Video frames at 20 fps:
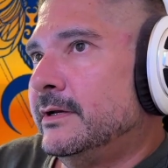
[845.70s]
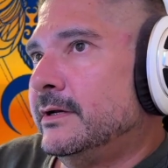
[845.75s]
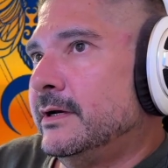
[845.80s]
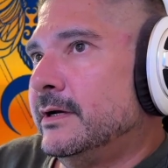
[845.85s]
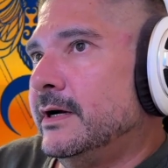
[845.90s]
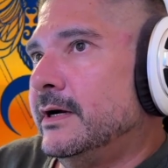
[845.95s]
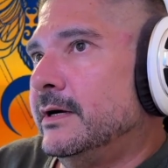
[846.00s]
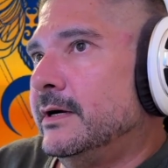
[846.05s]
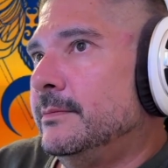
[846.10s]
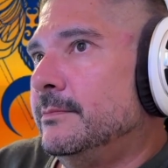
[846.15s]

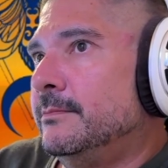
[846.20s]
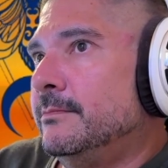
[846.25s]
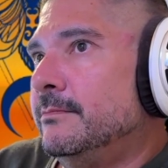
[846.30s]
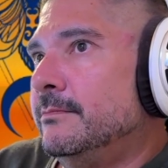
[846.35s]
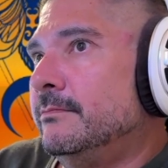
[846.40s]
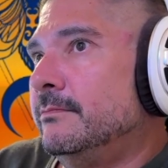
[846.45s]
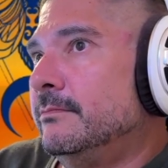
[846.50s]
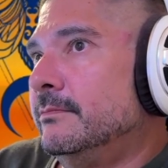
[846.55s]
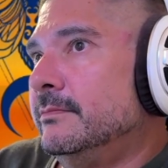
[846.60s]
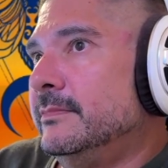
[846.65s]
um,
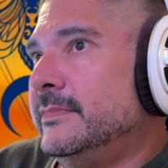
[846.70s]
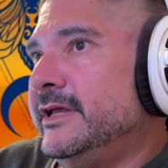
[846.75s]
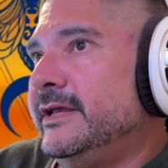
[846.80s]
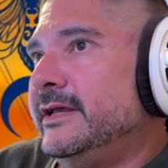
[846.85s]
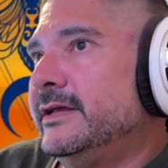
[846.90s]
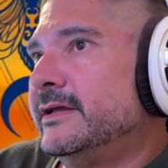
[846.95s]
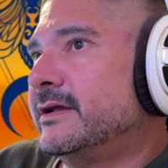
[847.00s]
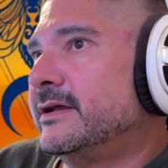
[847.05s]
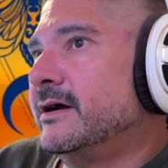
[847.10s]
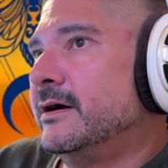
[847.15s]

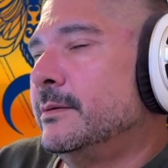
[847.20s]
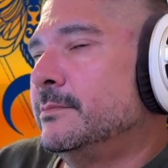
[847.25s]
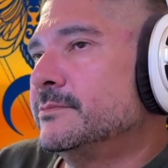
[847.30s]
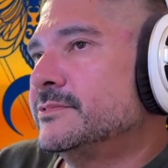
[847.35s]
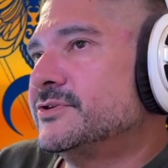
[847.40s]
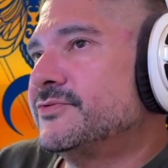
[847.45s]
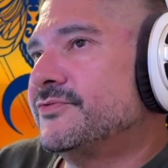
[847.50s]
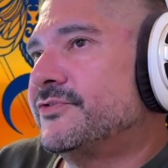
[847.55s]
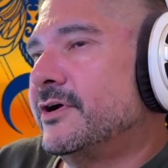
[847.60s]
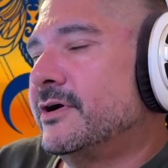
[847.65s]
it
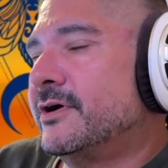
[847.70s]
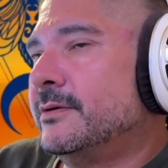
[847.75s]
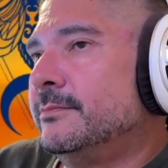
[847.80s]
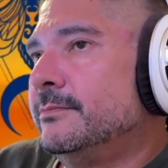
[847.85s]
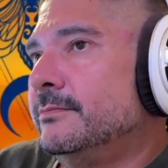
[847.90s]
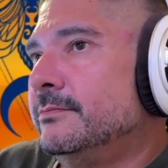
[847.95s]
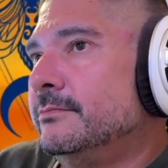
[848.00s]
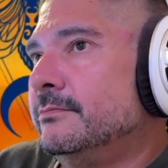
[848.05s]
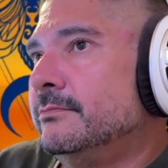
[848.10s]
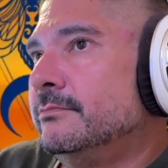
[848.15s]
comes
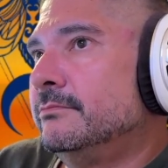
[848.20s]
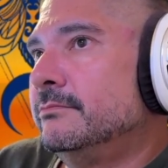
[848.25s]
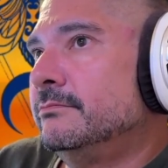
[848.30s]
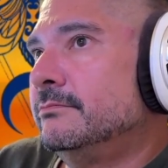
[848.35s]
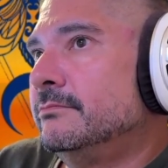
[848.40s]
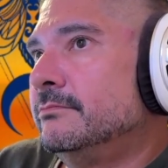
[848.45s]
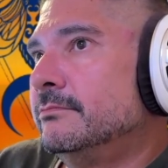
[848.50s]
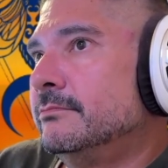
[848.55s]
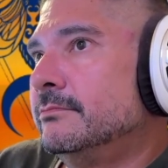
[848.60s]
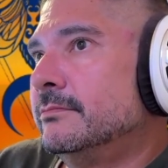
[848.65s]
from
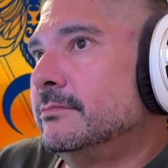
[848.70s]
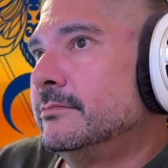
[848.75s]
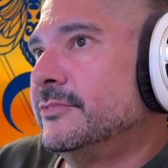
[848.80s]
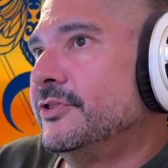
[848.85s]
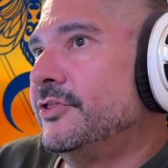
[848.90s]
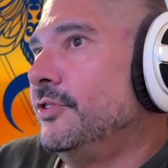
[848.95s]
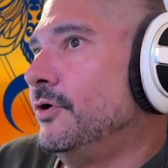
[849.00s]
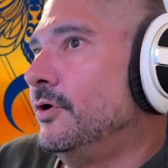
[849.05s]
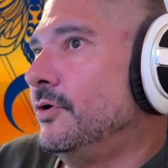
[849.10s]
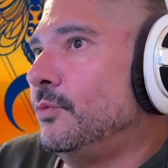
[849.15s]

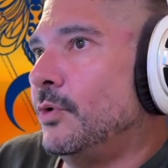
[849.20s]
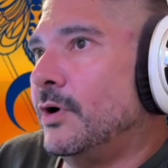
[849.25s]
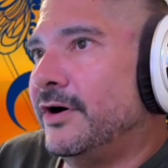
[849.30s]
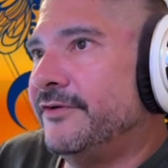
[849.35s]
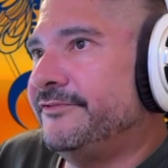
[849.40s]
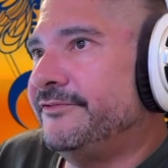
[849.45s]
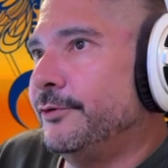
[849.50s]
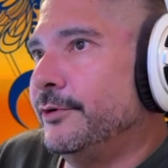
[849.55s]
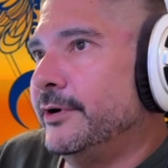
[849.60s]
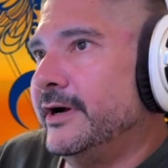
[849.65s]
the
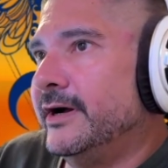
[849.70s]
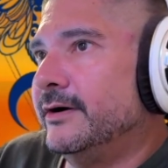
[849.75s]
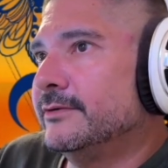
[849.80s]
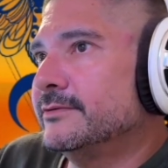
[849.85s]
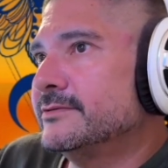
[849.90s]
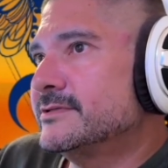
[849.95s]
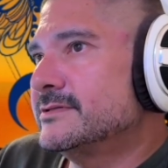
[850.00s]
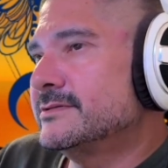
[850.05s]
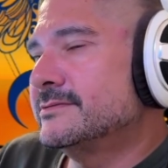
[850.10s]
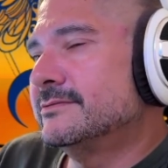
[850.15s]
Waffle
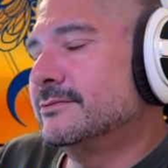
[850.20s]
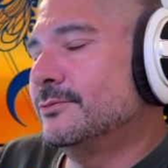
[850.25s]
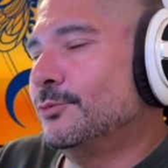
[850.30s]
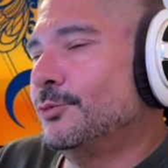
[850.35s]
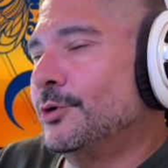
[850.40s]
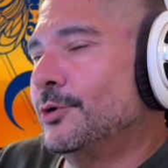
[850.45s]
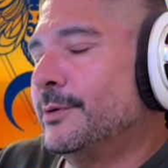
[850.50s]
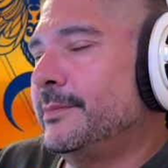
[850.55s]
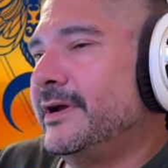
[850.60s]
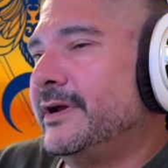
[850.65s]
House,
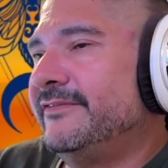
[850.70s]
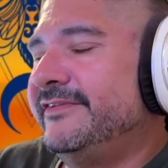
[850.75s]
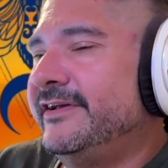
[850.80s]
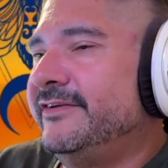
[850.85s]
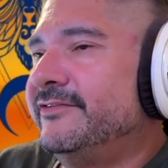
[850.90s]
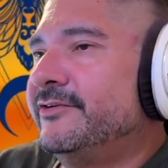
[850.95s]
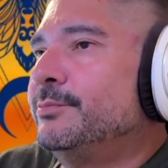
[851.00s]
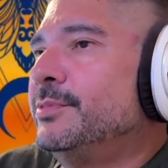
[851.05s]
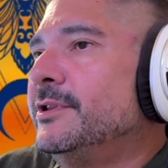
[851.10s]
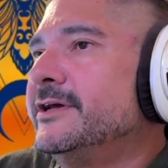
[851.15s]
one of my
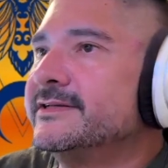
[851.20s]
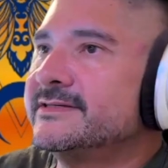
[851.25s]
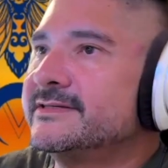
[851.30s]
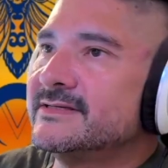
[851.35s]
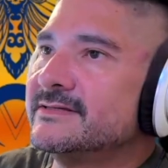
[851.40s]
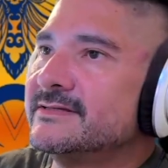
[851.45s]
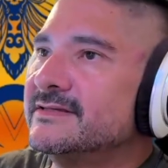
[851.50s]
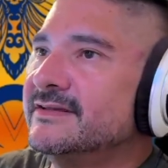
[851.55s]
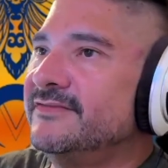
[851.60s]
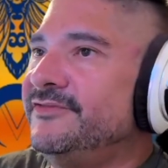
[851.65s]
favorite
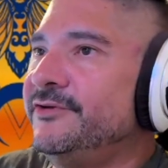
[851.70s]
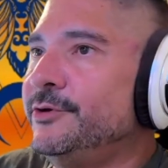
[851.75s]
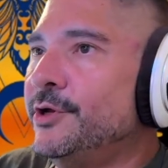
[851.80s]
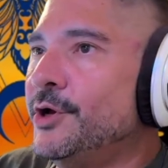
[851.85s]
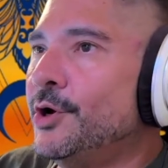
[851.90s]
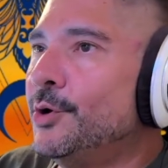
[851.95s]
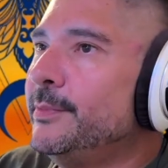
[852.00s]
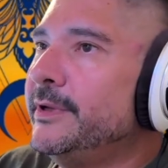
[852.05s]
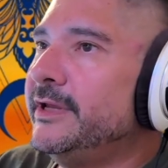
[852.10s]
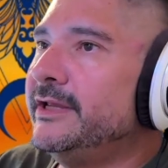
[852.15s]
places. If you
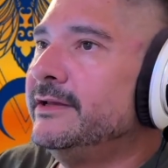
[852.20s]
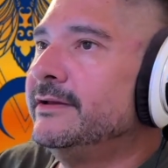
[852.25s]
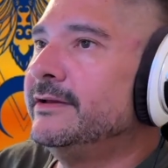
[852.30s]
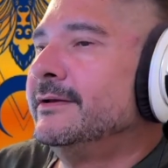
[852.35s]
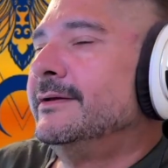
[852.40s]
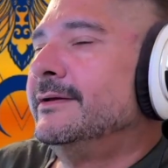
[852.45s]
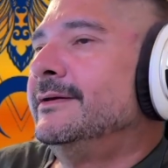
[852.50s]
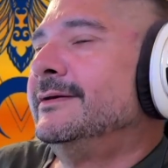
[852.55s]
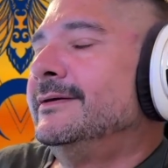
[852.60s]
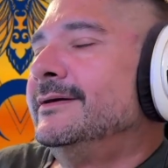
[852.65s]
know me,
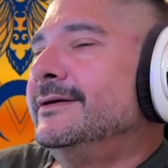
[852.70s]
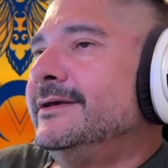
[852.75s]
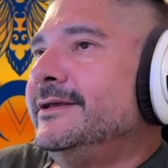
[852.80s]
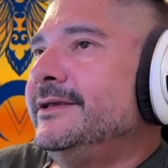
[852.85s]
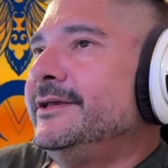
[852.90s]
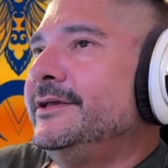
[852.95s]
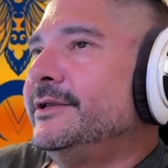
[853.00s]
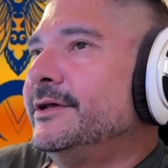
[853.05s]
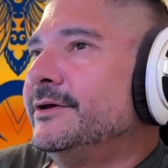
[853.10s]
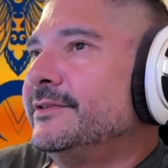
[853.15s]

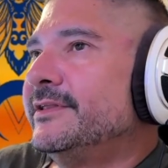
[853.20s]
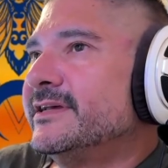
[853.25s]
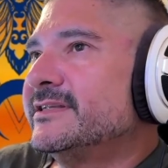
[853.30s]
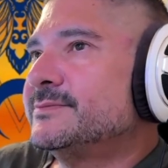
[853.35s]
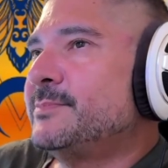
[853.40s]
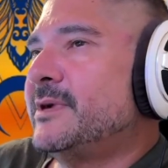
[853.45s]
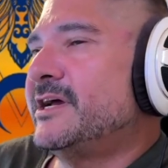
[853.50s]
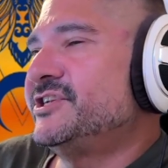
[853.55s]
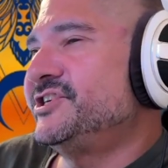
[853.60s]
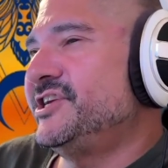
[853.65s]
that's
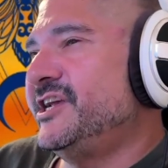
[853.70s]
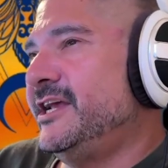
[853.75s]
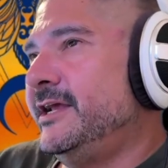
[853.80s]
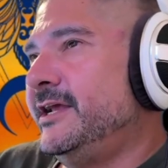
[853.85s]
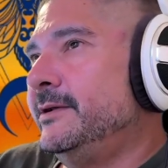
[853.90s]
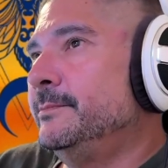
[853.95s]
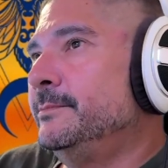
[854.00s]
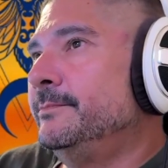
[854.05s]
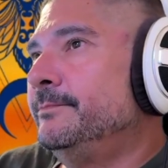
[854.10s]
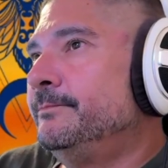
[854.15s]
my
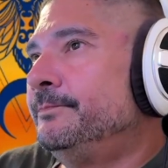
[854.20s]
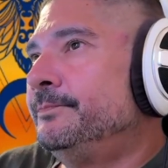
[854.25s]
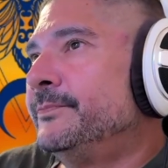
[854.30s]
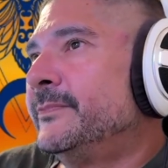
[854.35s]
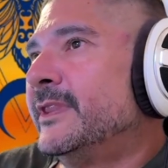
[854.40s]
jam.